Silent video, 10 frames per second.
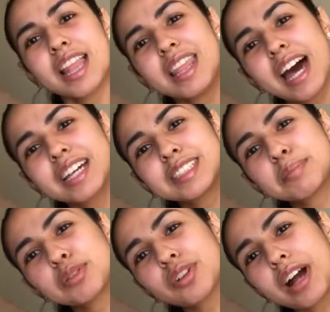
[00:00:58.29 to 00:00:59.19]
like,
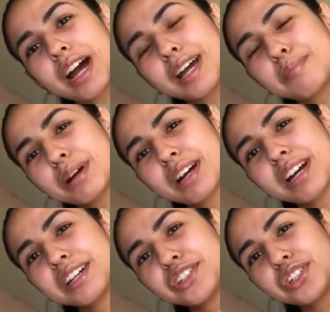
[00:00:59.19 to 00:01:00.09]
subscribe,
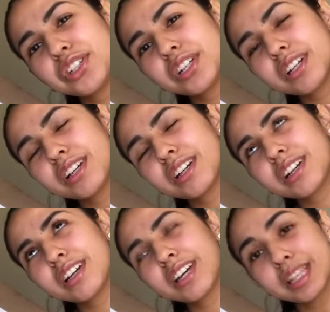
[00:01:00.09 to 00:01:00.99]

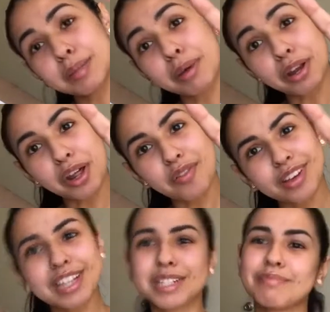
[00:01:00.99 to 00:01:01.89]
hit the bell
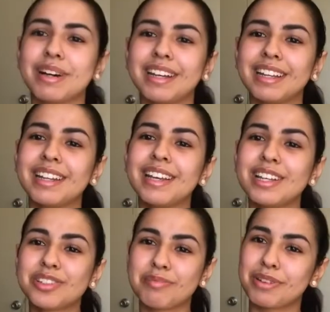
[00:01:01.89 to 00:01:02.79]
notification button
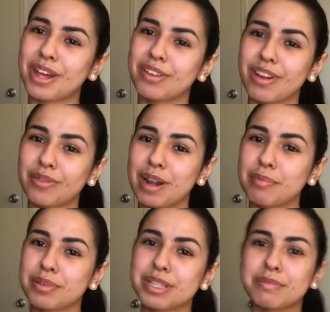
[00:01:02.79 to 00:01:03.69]
so you'll be notified when I
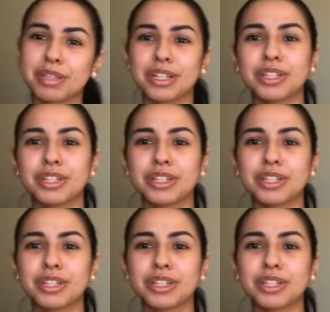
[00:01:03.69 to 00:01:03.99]
post something